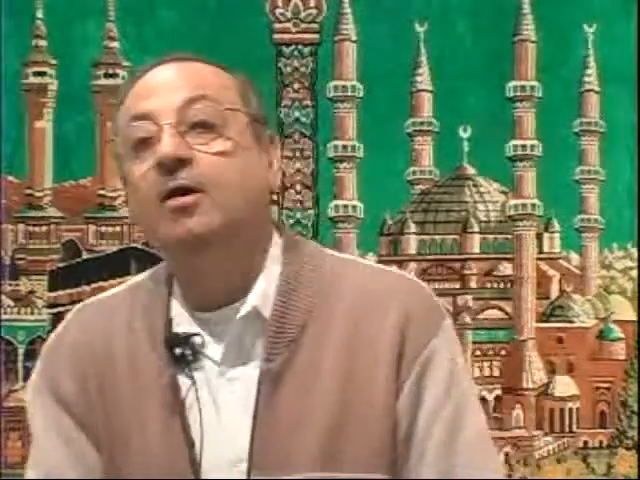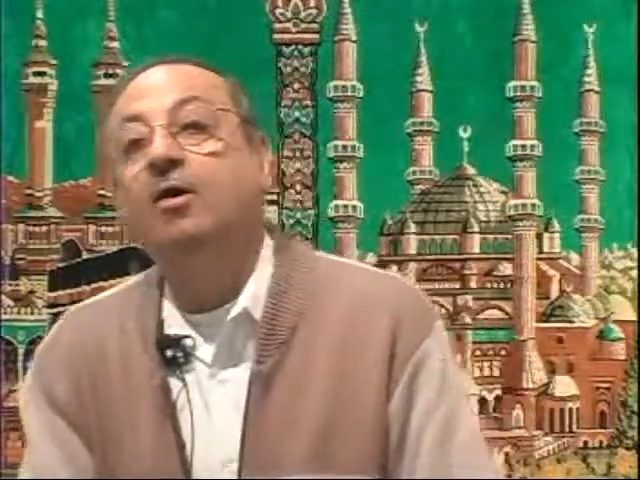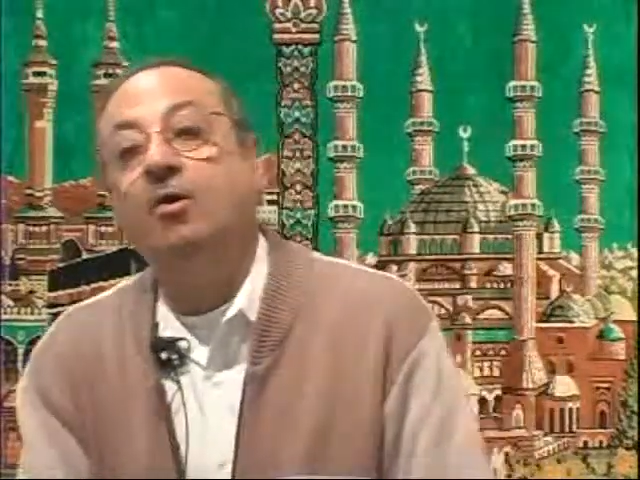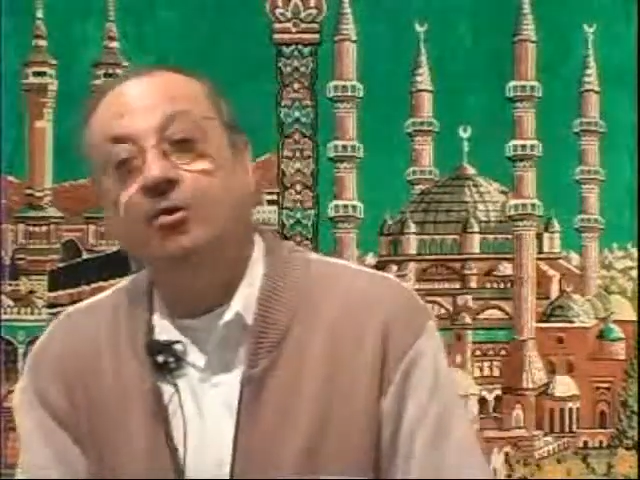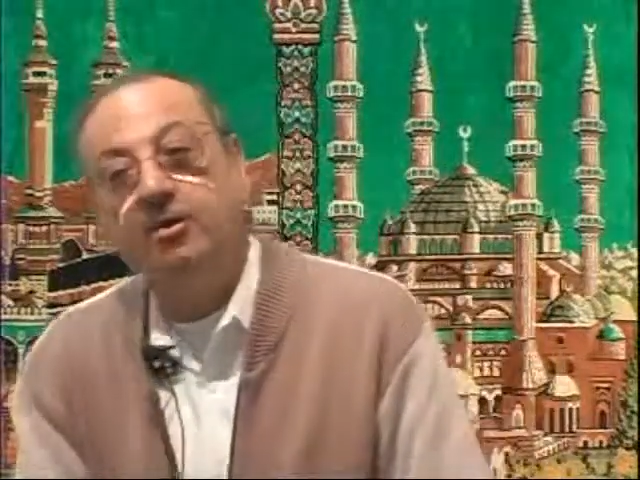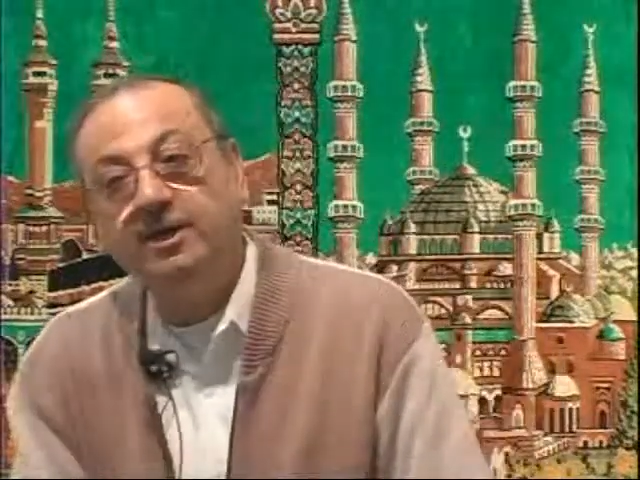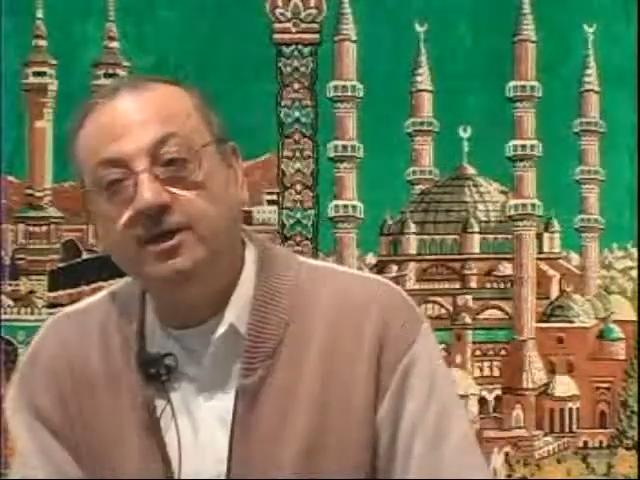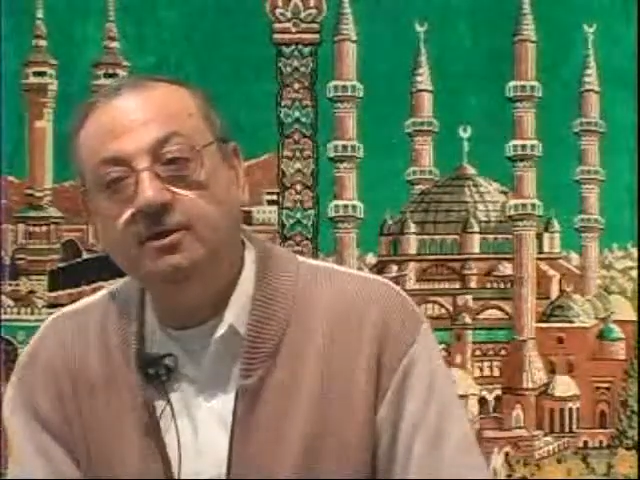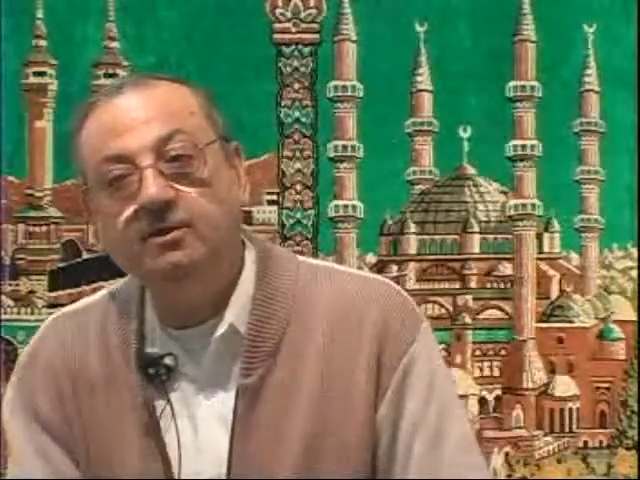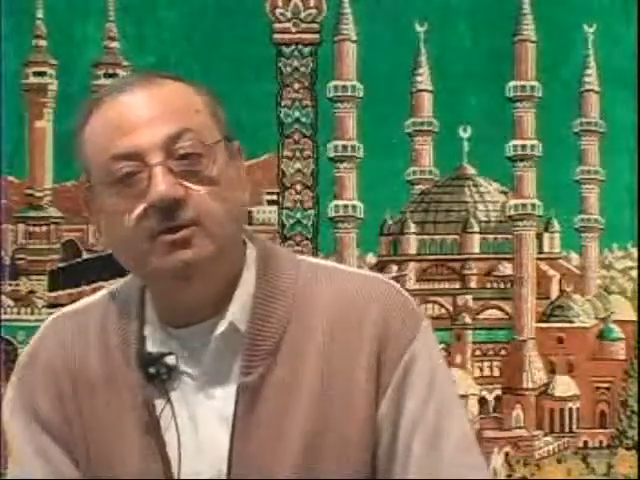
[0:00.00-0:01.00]

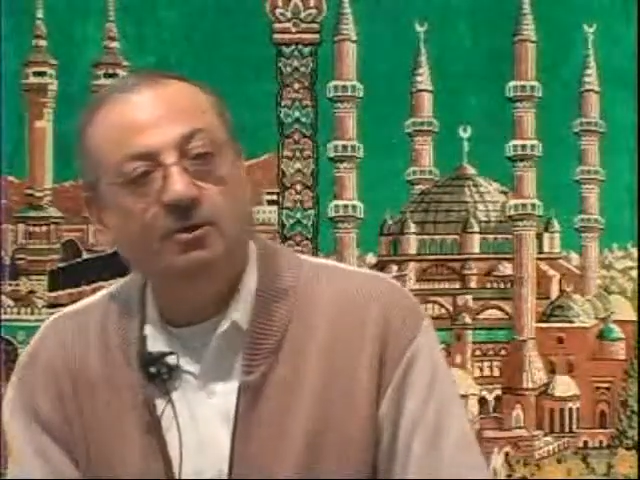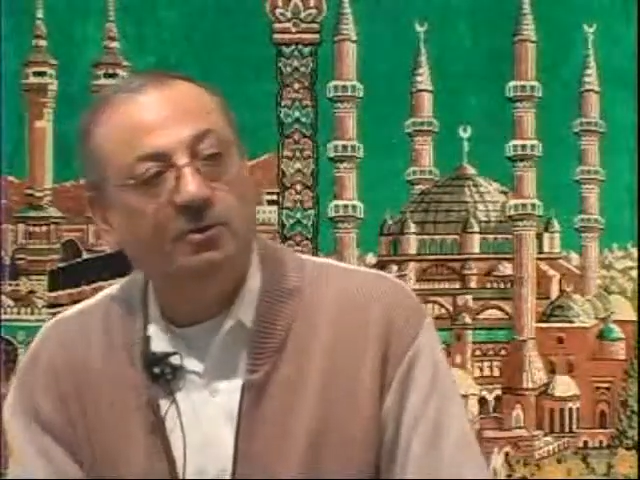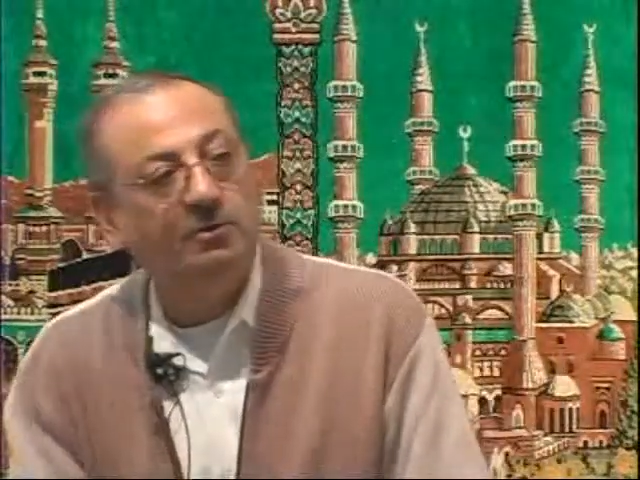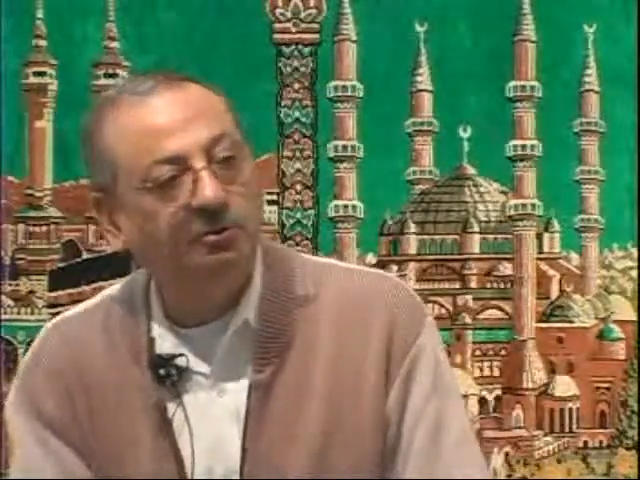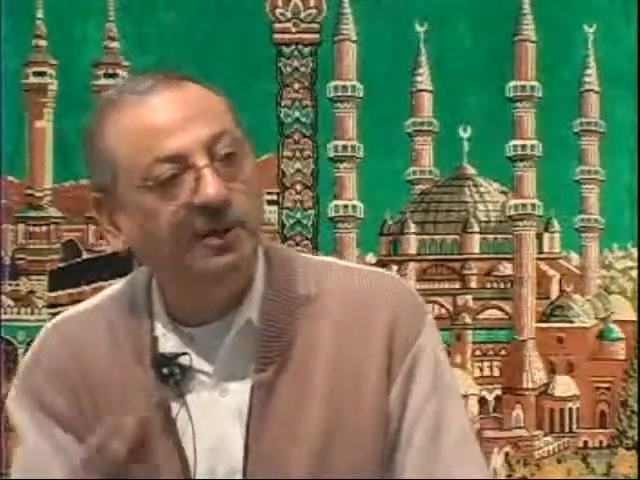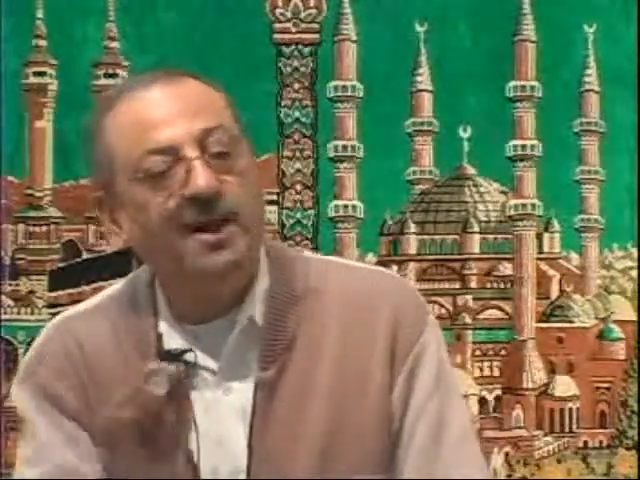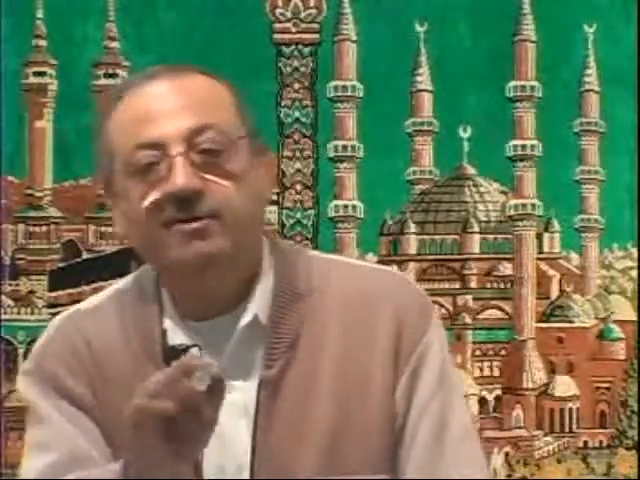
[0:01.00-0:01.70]
according to the